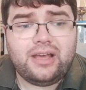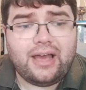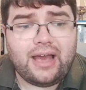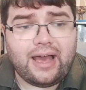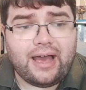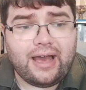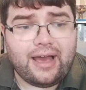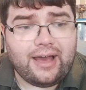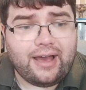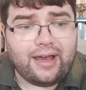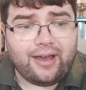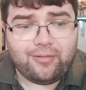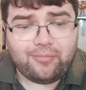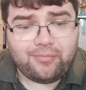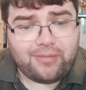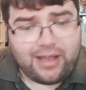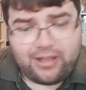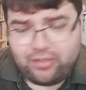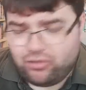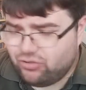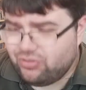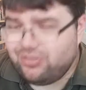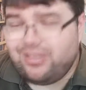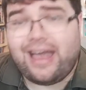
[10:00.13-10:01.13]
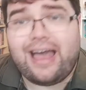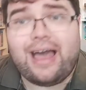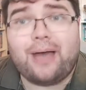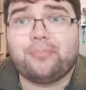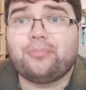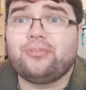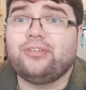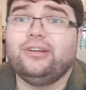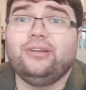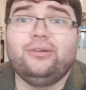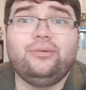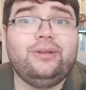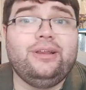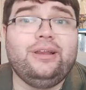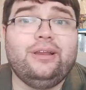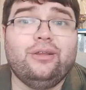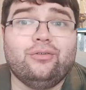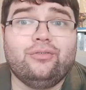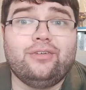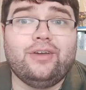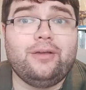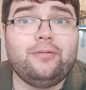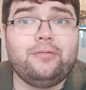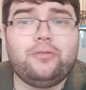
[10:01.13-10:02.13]
I absolutely
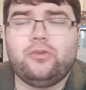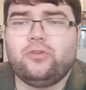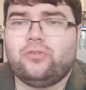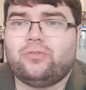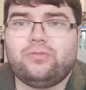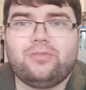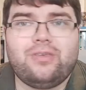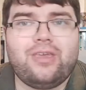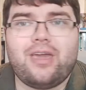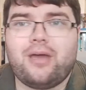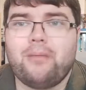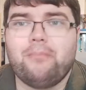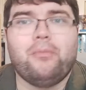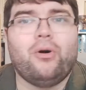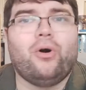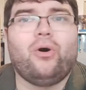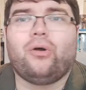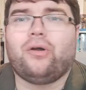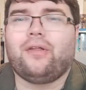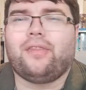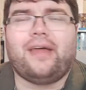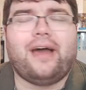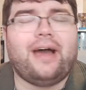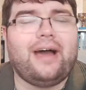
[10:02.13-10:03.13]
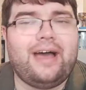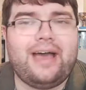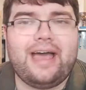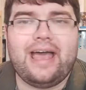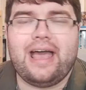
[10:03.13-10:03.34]
love it. Just get more of that